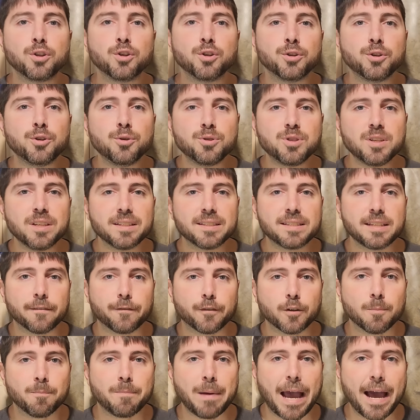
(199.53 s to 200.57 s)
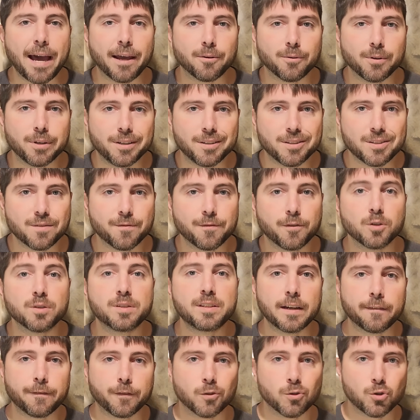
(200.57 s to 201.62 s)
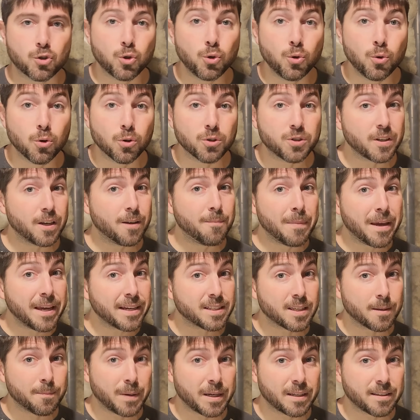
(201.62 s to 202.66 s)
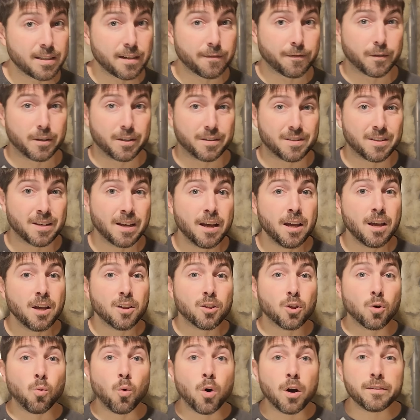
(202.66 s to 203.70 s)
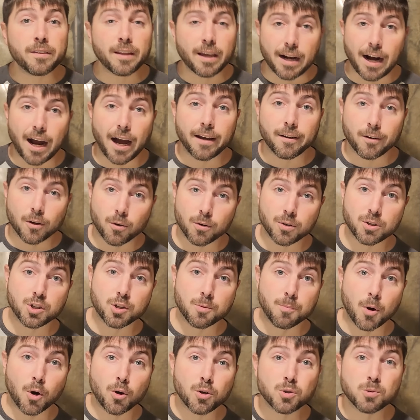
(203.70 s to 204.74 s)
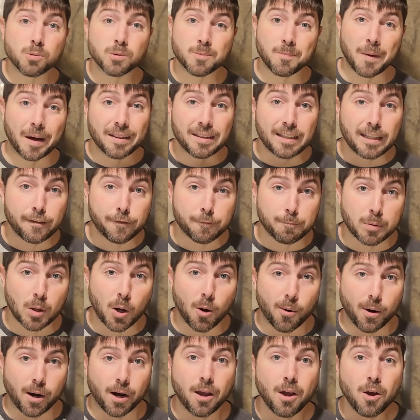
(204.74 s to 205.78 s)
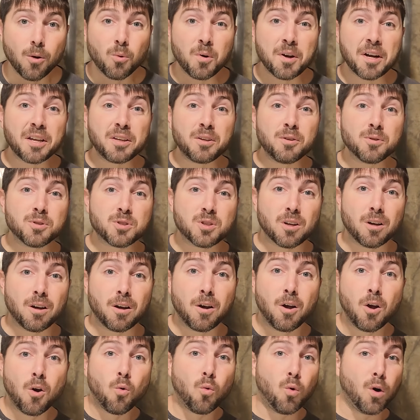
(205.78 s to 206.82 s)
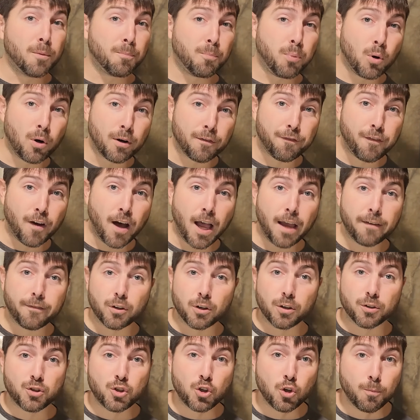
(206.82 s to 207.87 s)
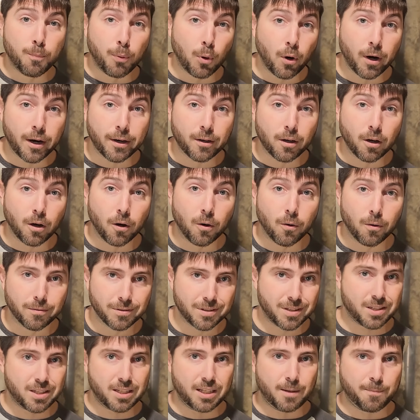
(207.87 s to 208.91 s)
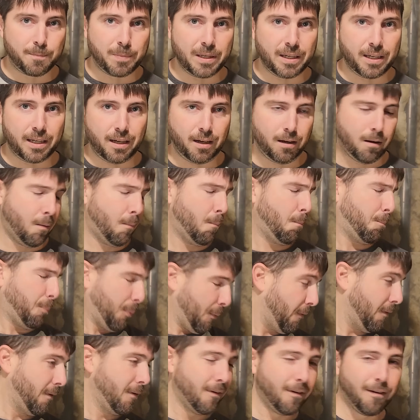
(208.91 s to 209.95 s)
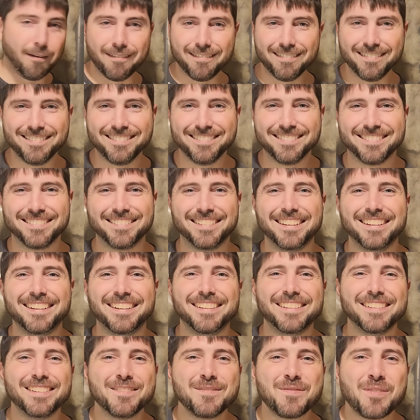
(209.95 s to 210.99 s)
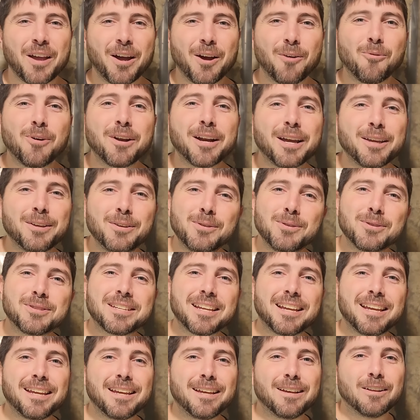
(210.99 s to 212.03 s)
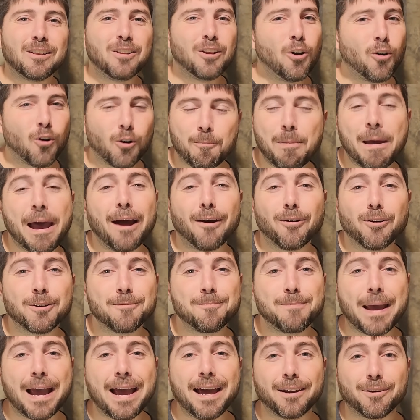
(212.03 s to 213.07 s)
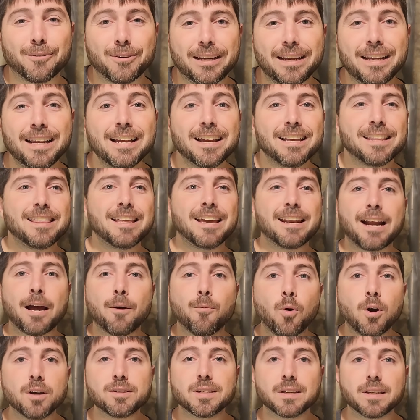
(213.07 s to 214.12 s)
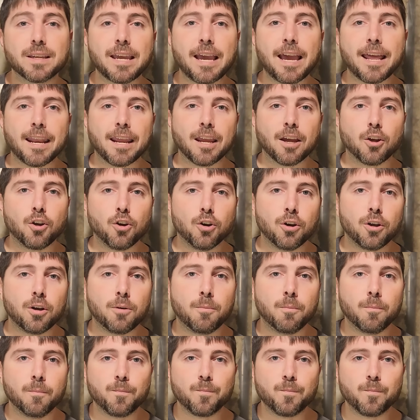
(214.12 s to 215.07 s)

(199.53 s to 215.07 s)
you're using different batteries for different tools, it makes a big difference. The one that I noticed the most was my leaf blower. When I used a 1.5 or a 2.0 CP, now uh, when I used a lower powered battery, then I wasn't getting good